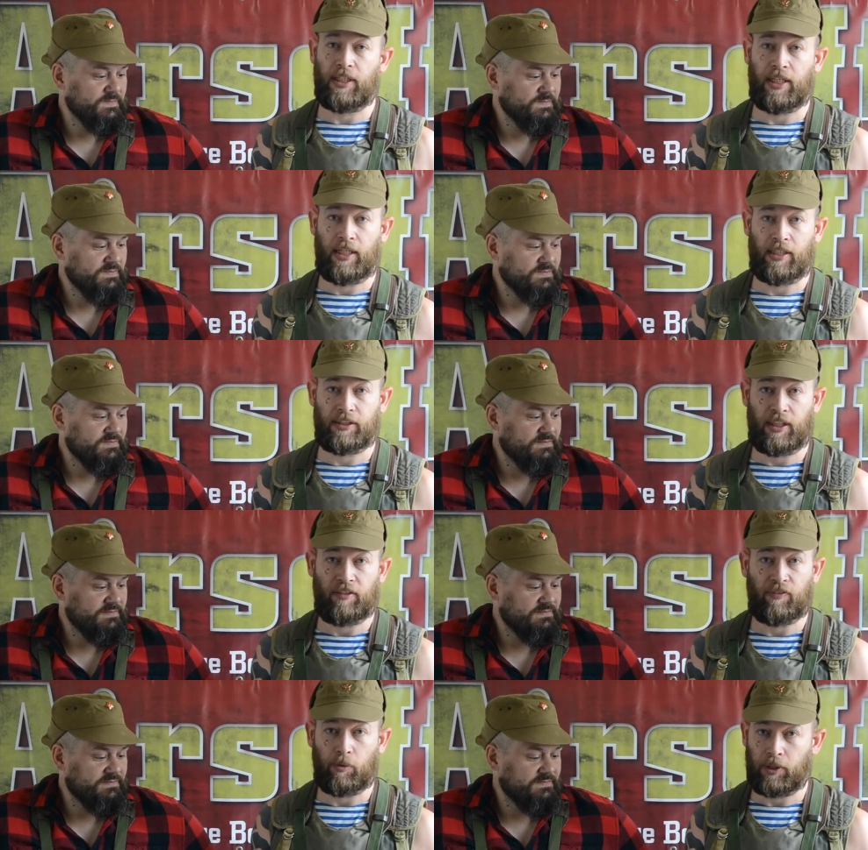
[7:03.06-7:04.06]
Speaker 1: that it has a
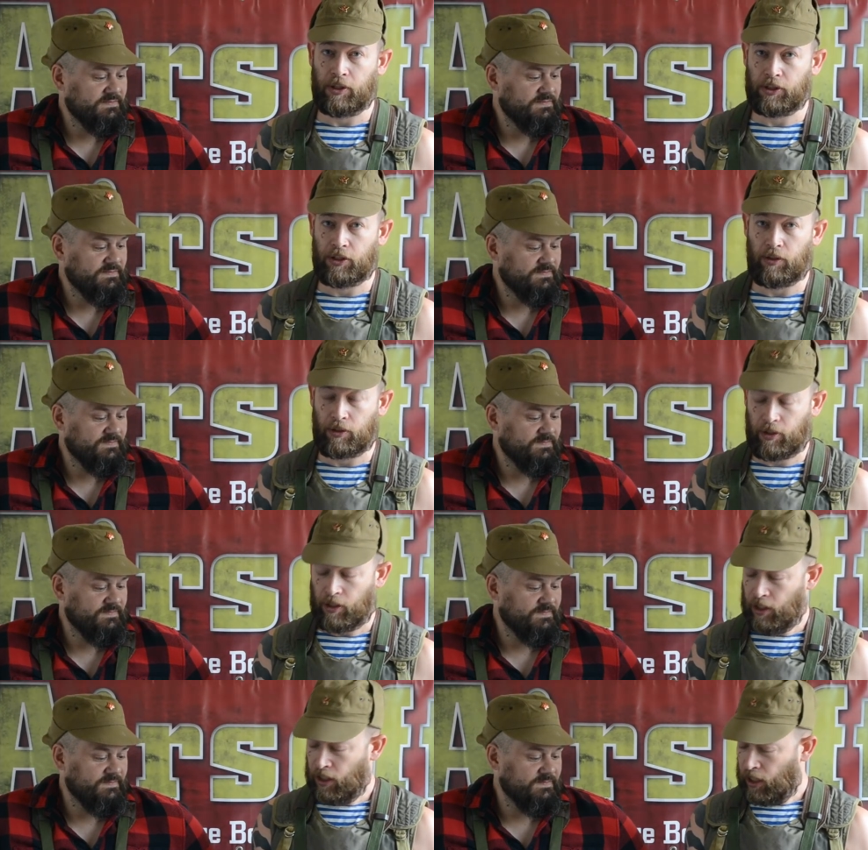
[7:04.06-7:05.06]
folding stock.
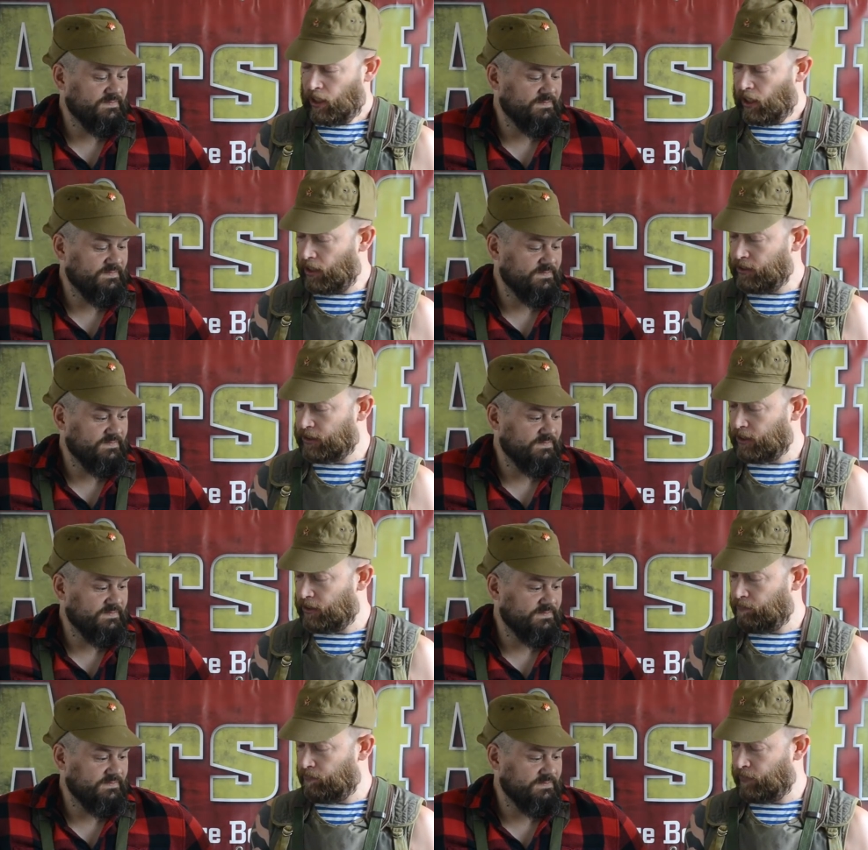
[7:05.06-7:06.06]
And
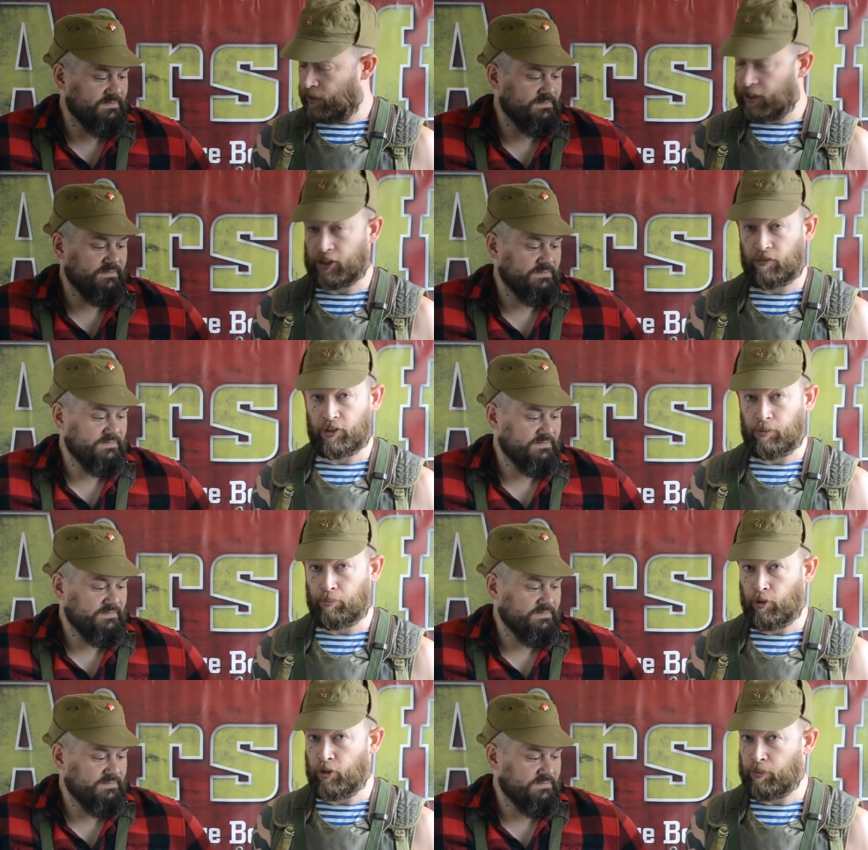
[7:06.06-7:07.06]
um, this is obviously an
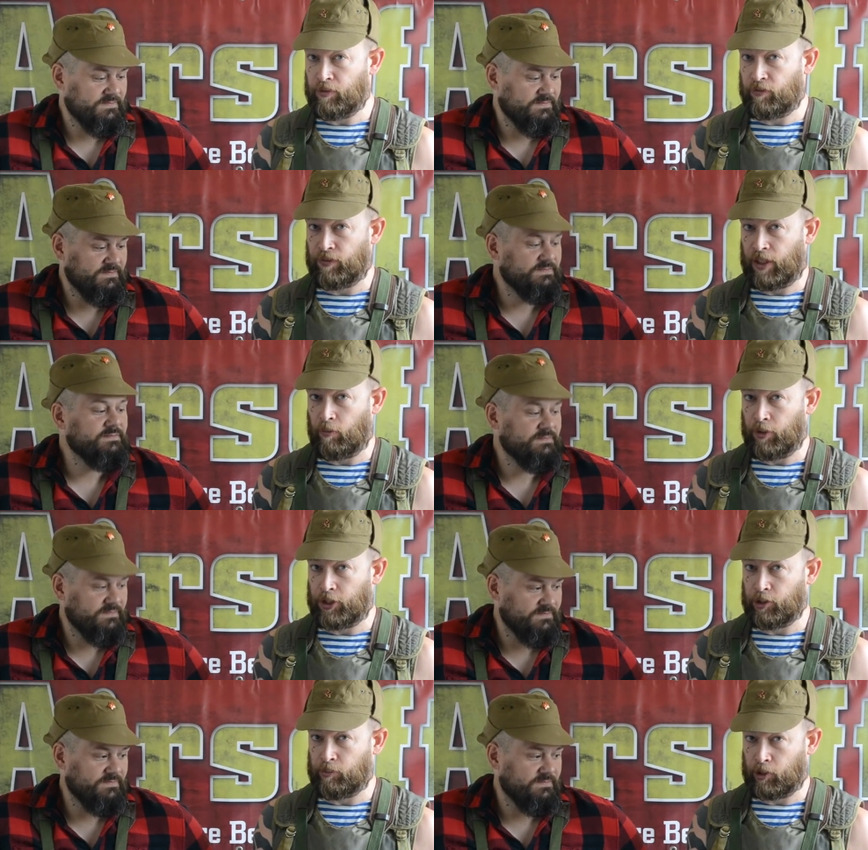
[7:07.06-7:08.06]
improvement from that
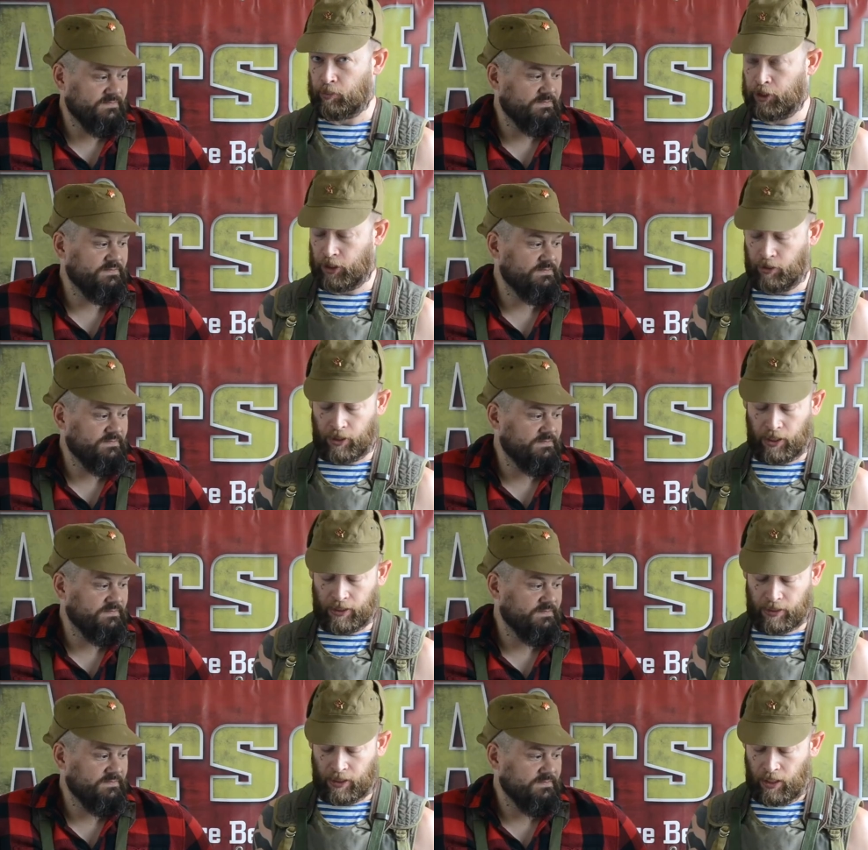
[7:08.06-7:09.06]
original model we showed you
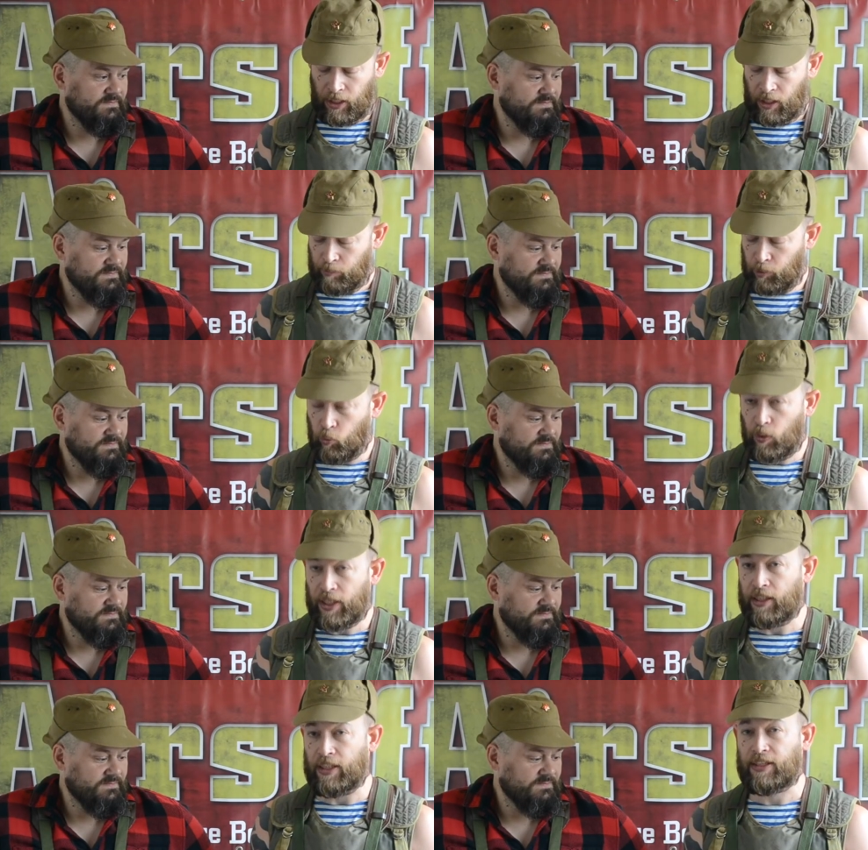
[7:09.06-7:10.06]
later, but
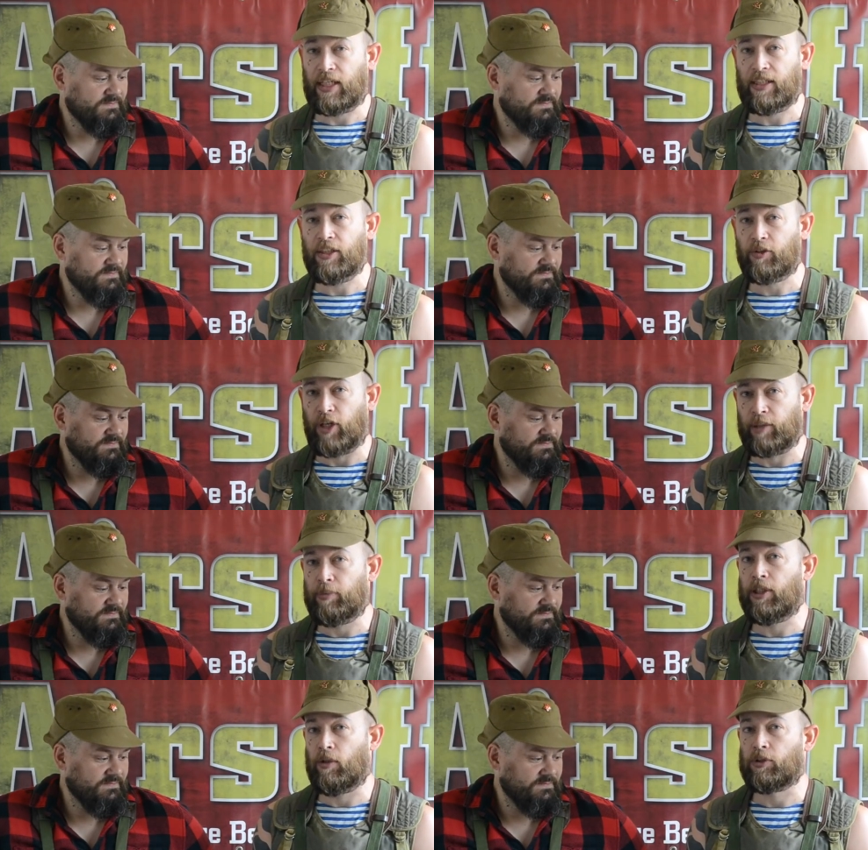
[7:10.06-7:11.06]
weirdly it's had an
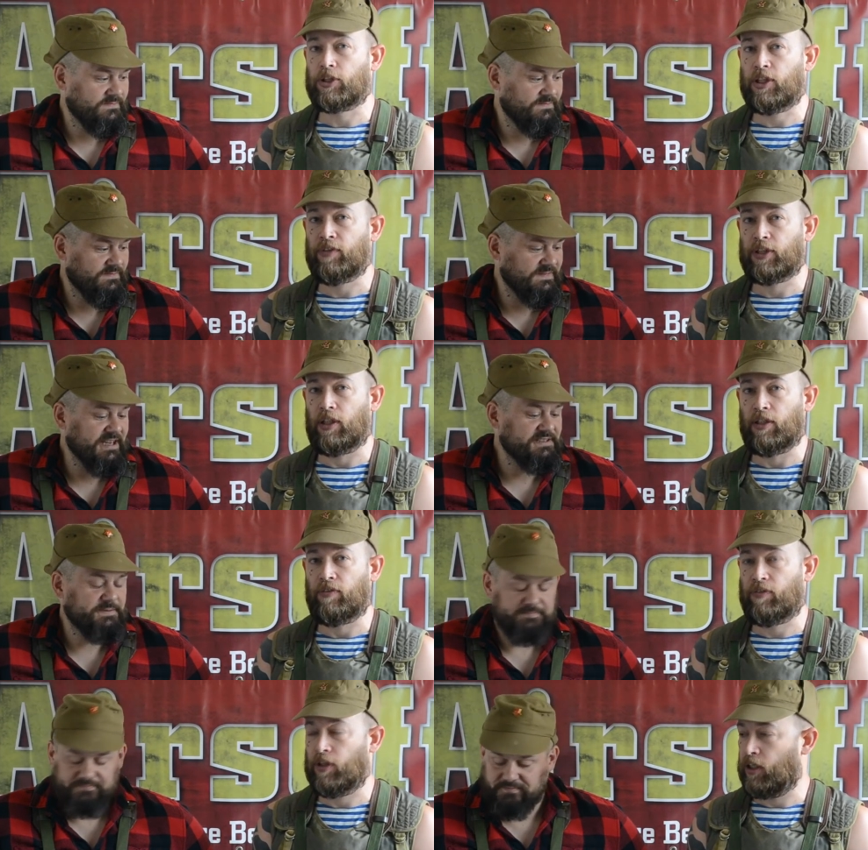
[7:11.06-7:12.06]
incredibly long service
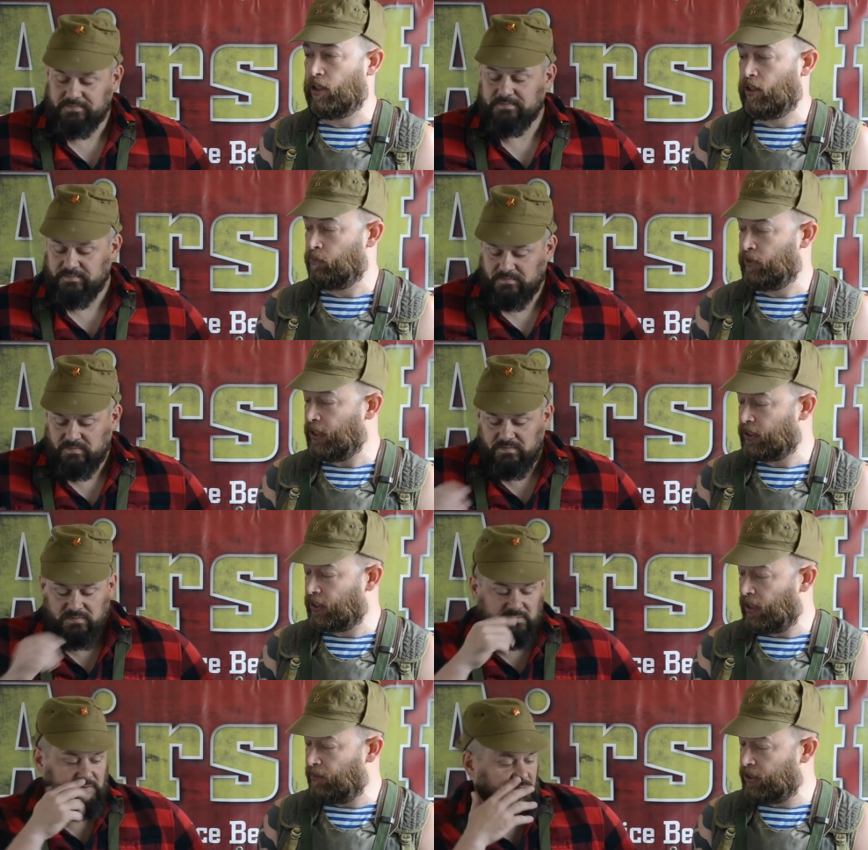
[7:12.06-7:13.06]
life. Uh, these
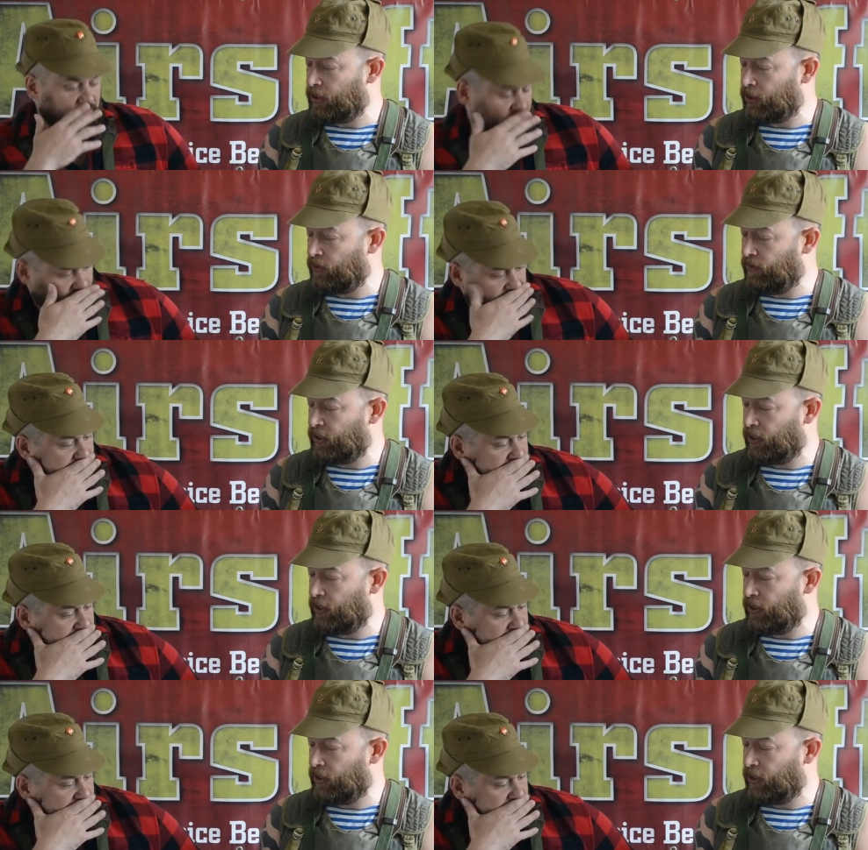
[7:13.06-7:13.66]
came into service